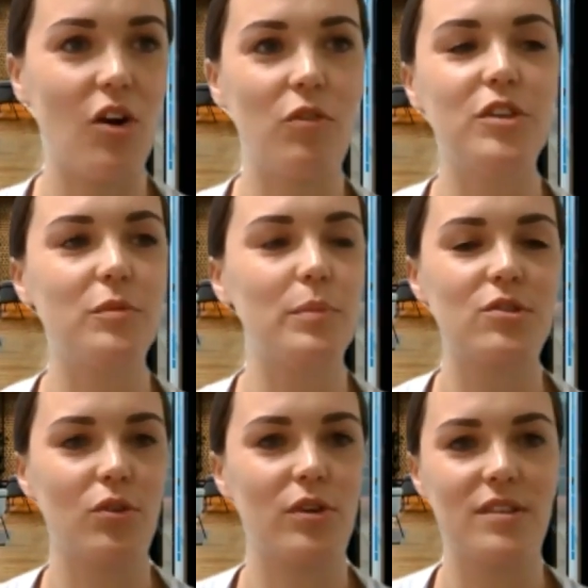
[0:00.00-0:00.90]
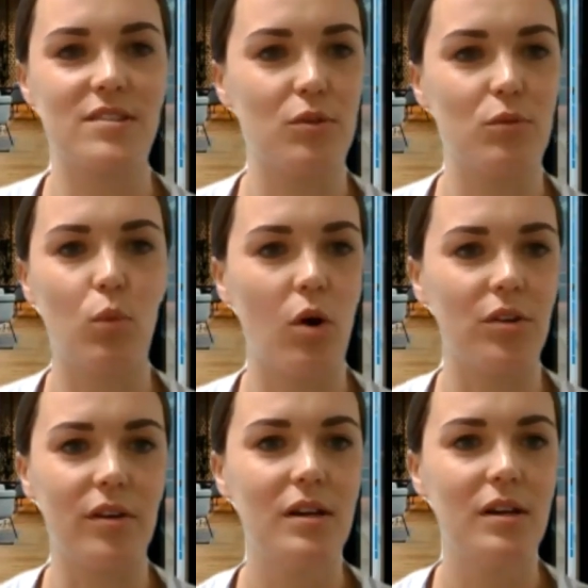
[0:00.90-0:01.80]
Often you'd be talking to
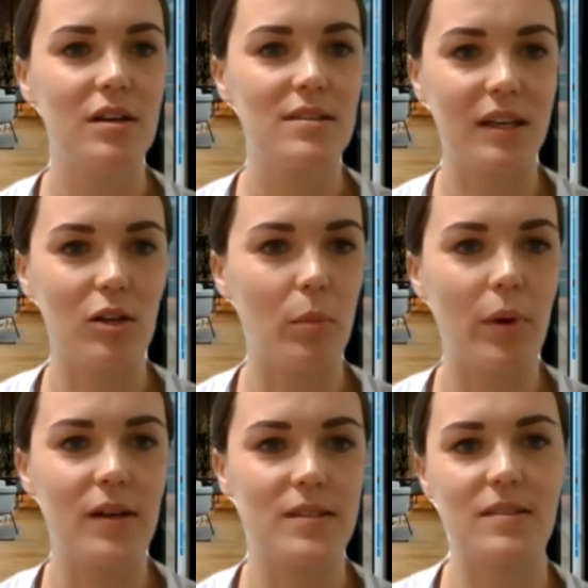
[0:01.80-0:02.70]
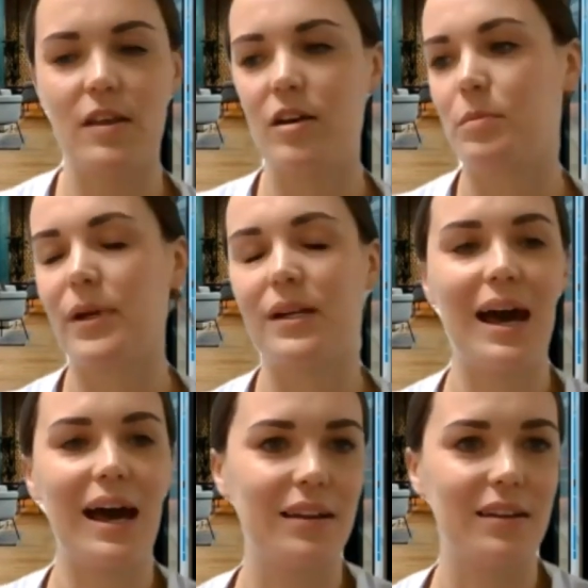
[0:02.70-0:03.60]
one single person that had been
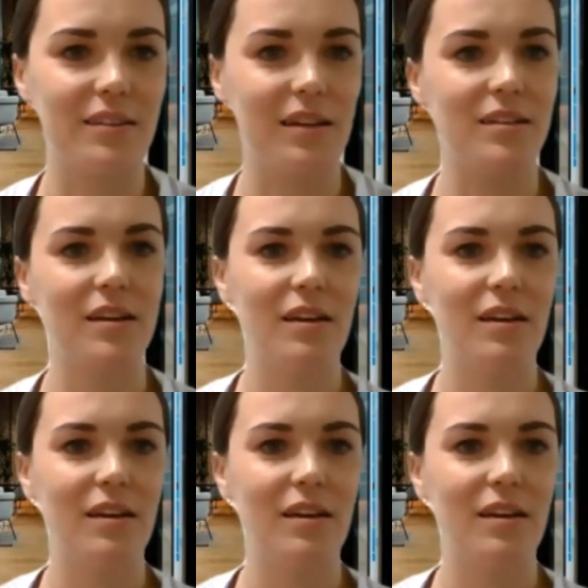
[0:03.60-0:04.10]
handed